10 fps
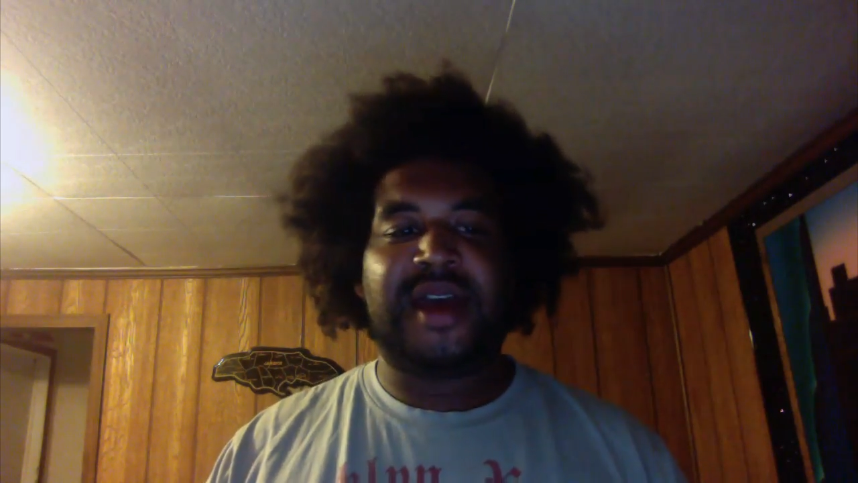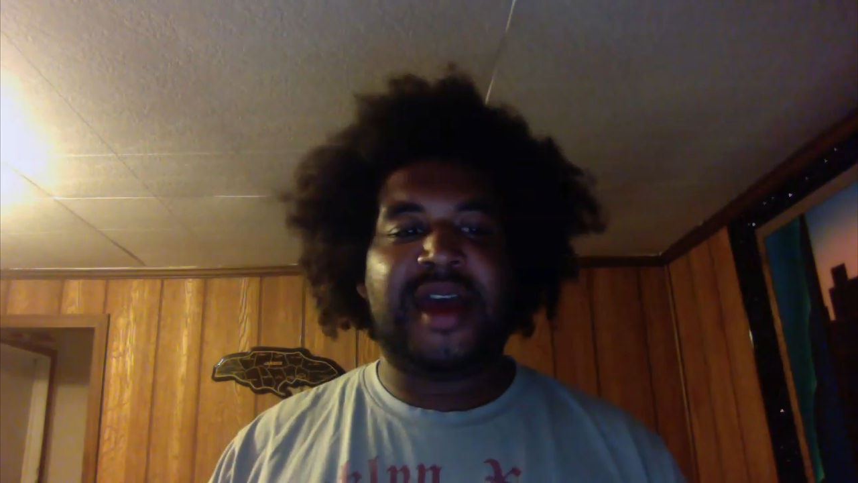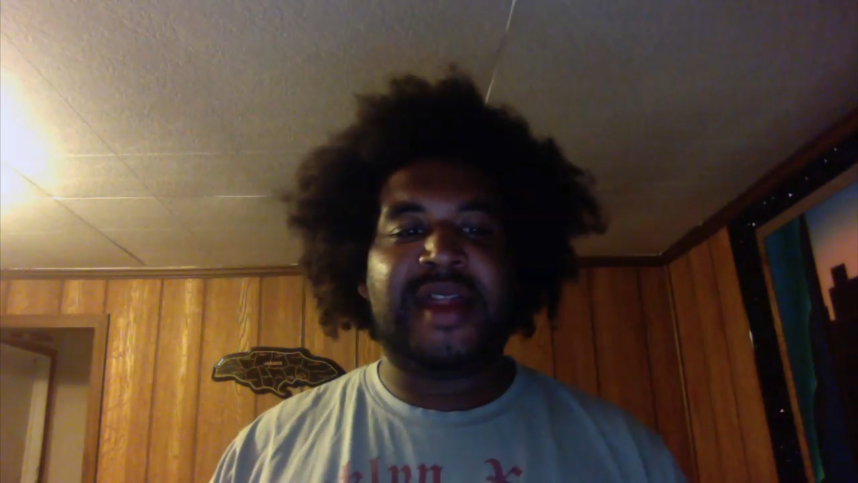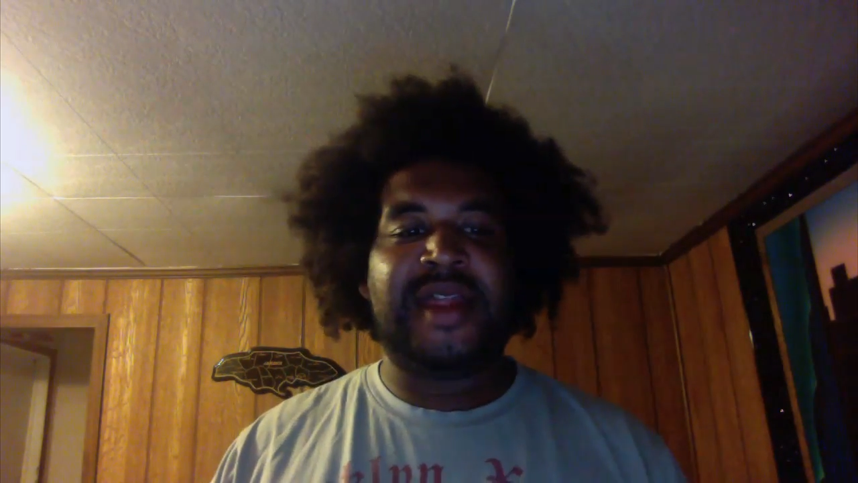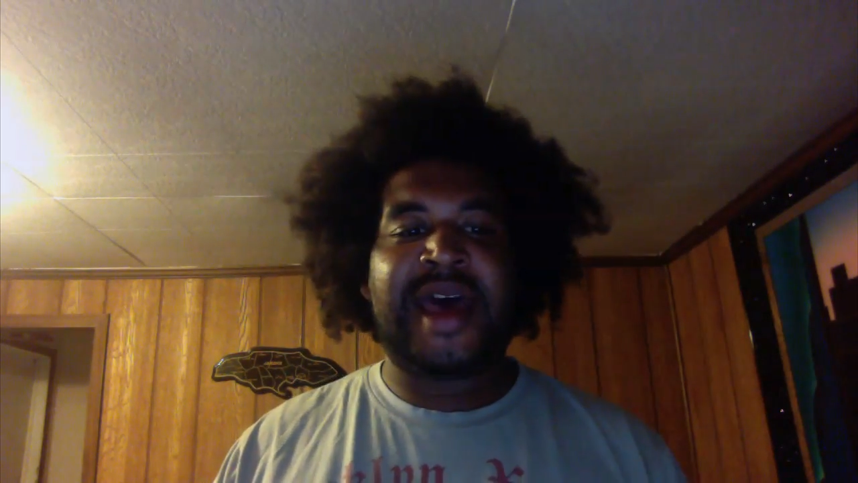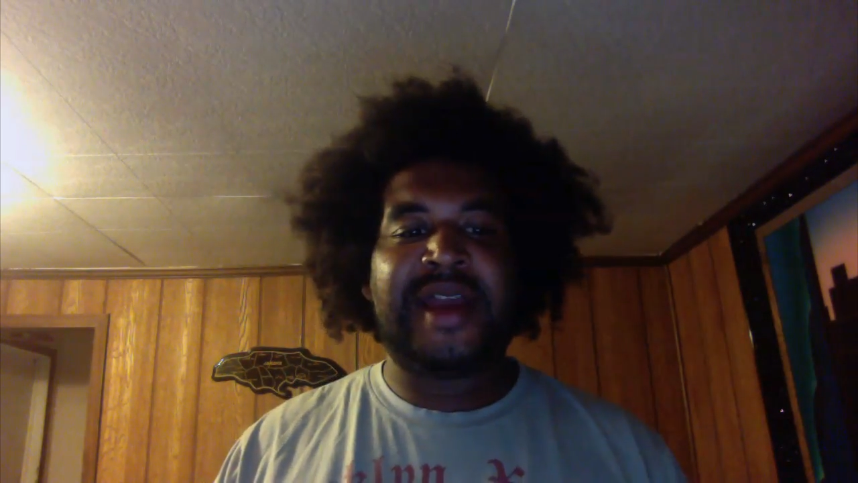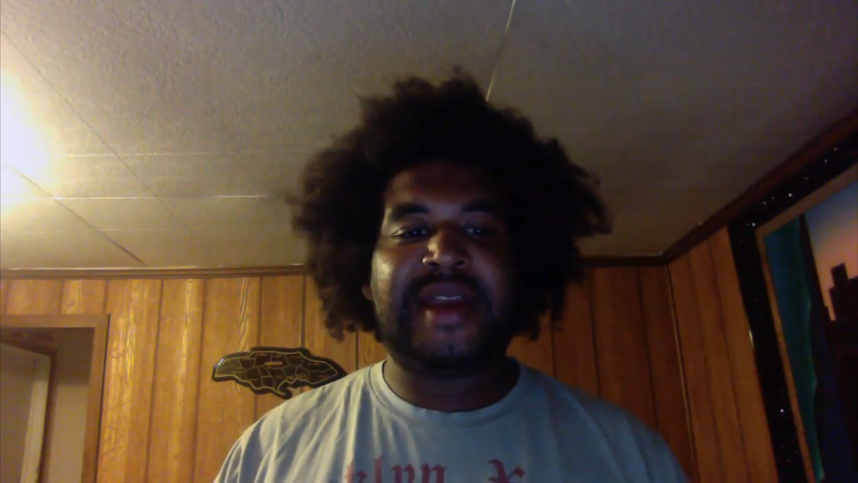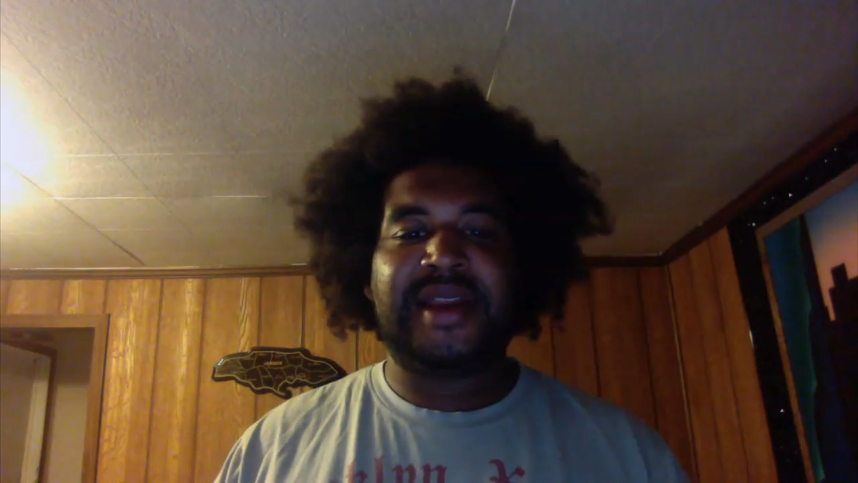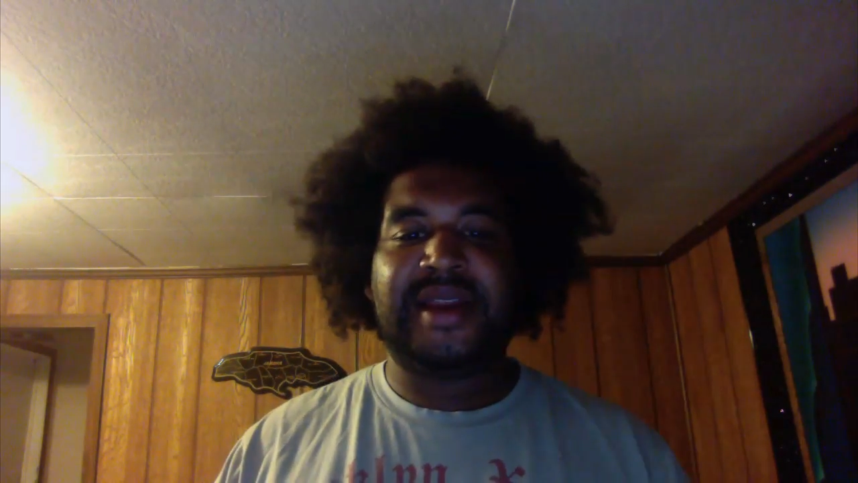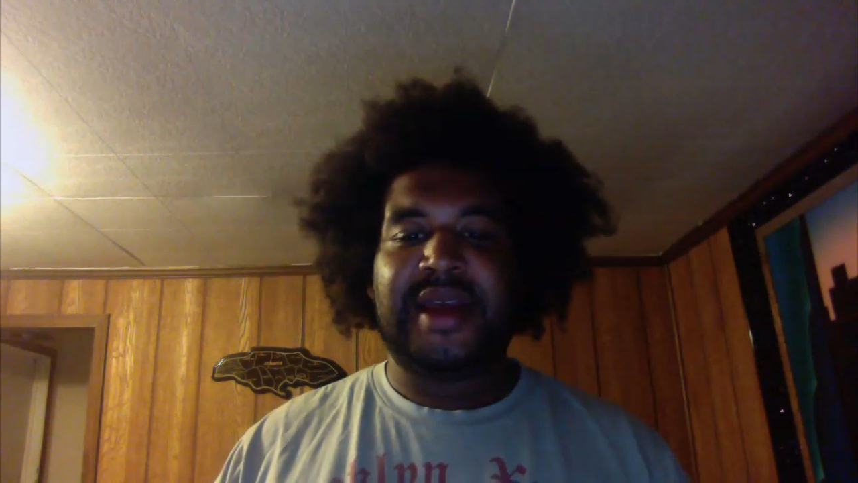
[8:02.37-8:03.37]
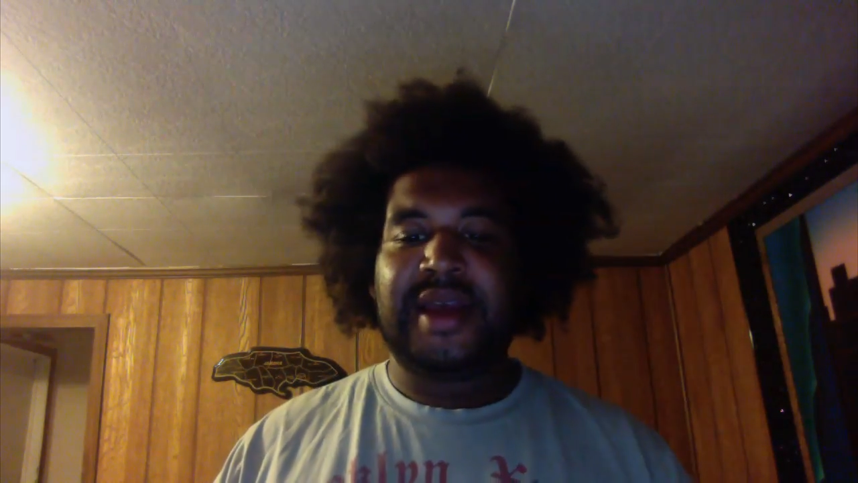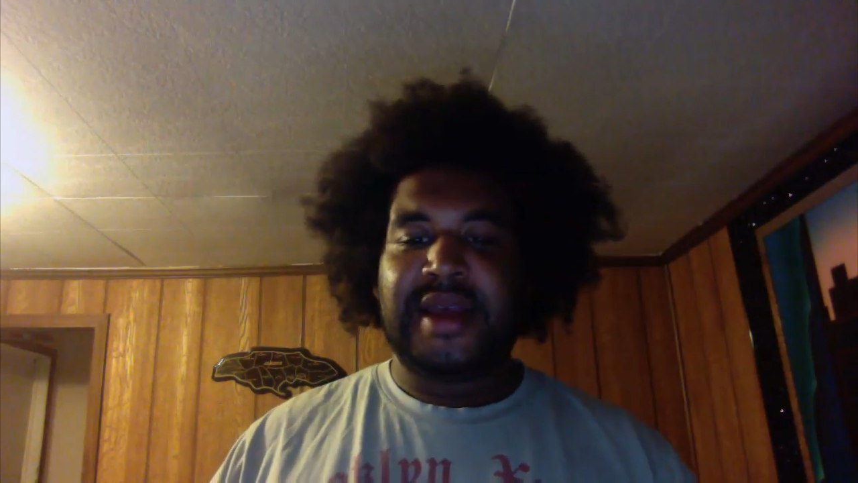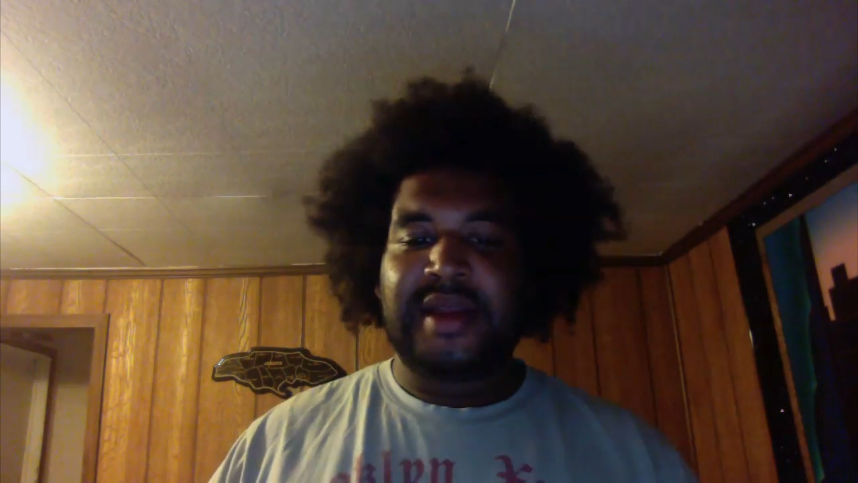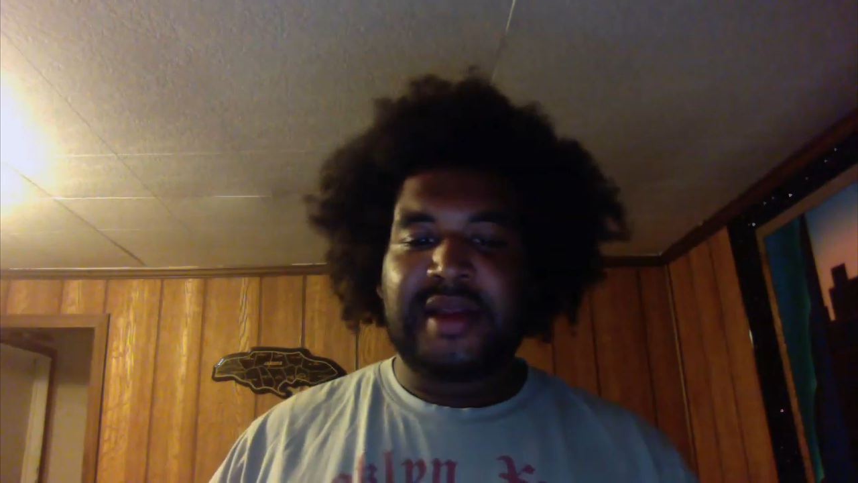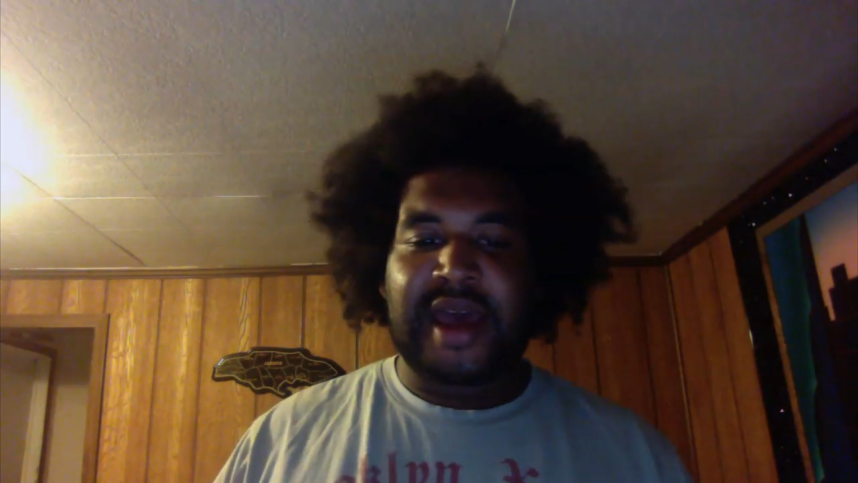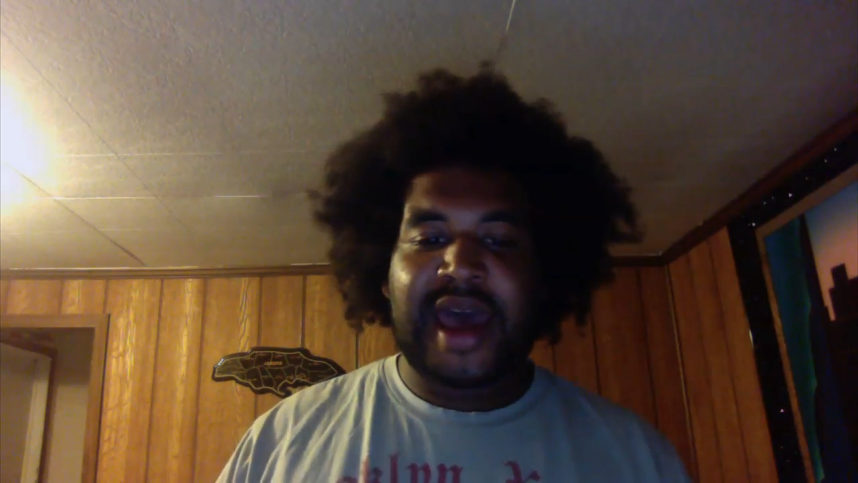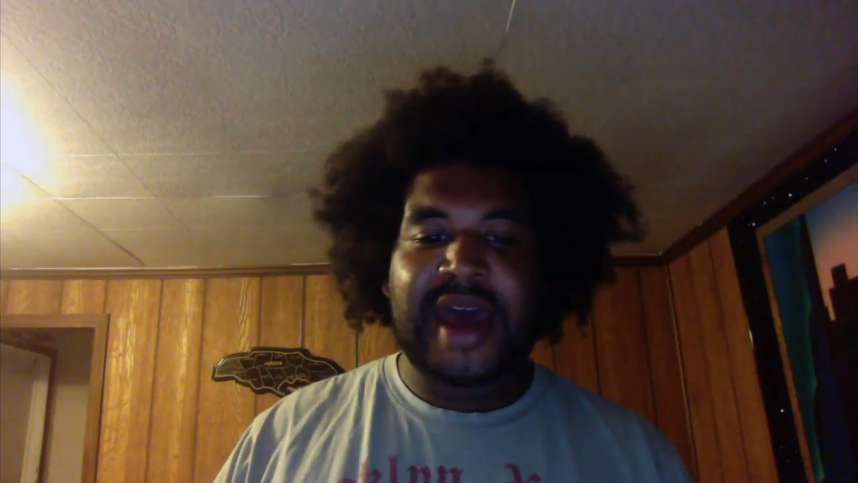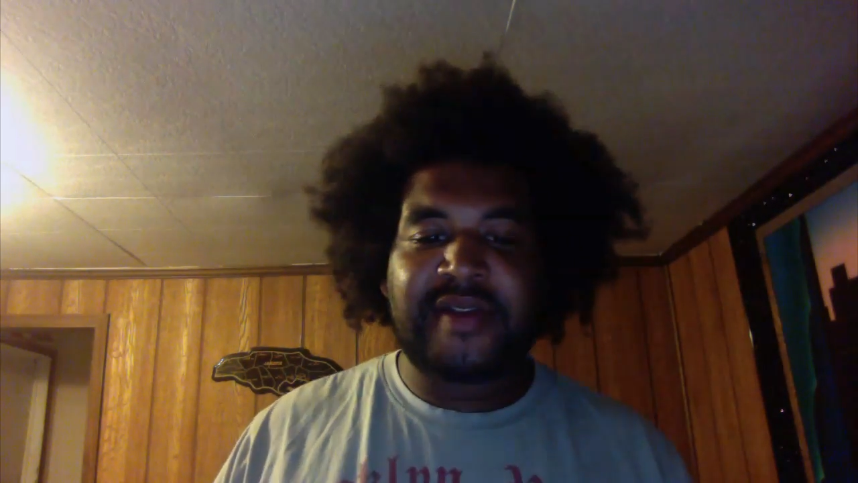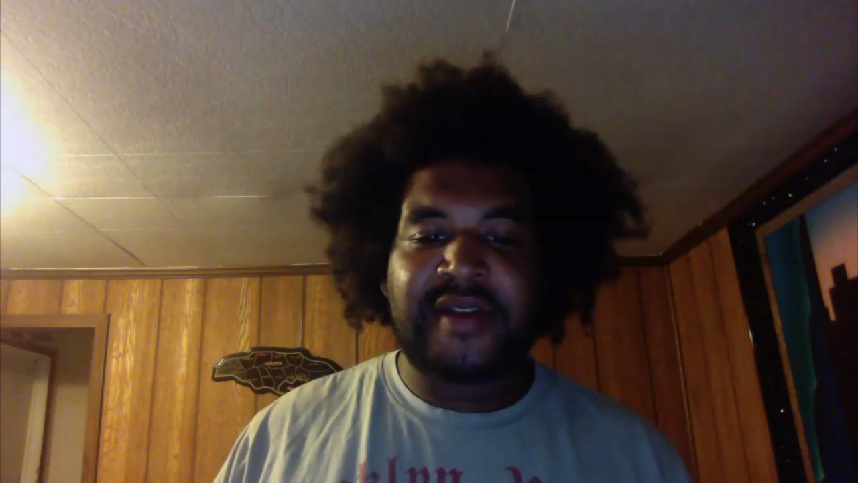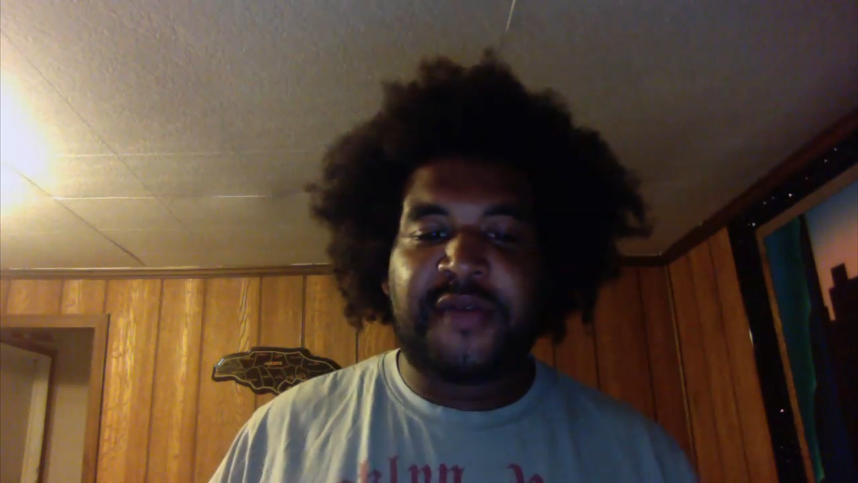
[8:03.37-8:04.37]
And that has an